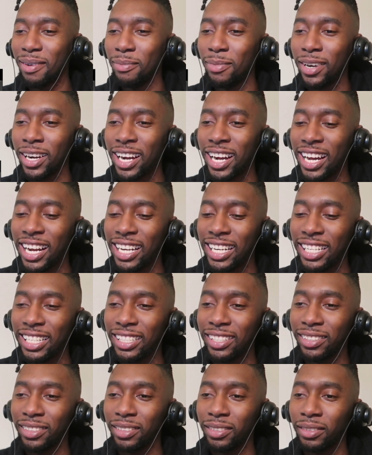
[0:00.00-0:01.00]

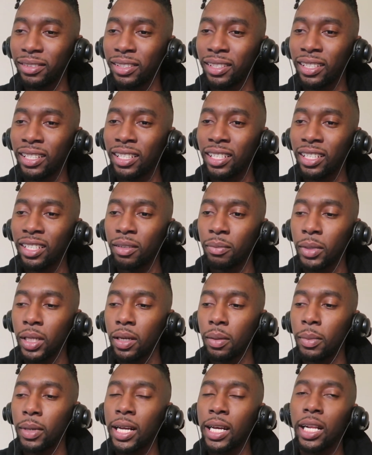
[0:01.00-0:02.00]
Darling.
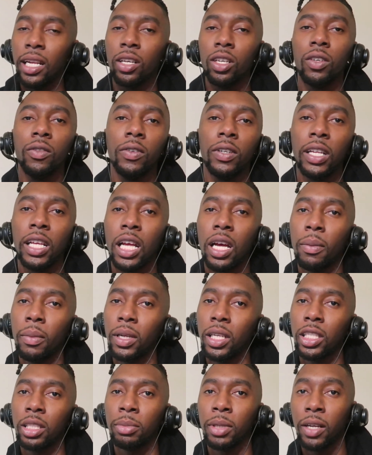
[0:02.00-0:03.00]
Yeah, I like a little video,
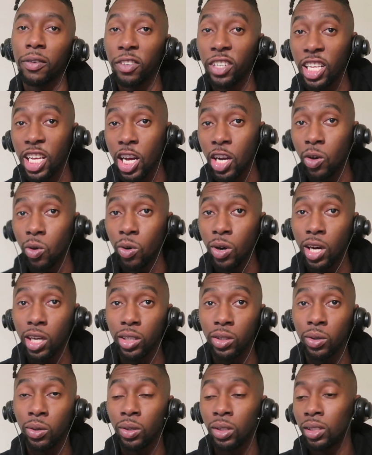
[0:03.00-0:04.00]
man. I see my video go
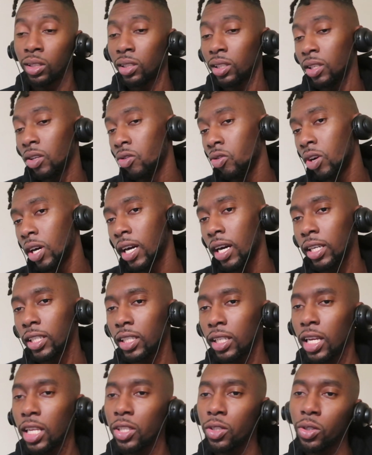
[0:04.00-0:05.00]
on good. I don't know
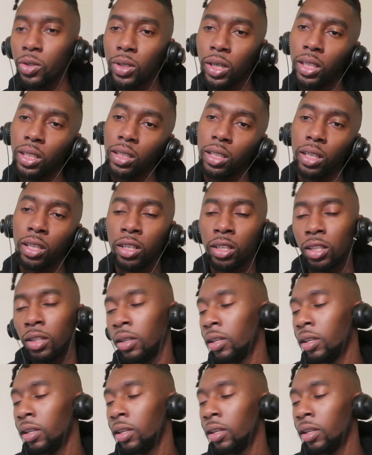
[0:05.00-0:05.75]
actually as usual now.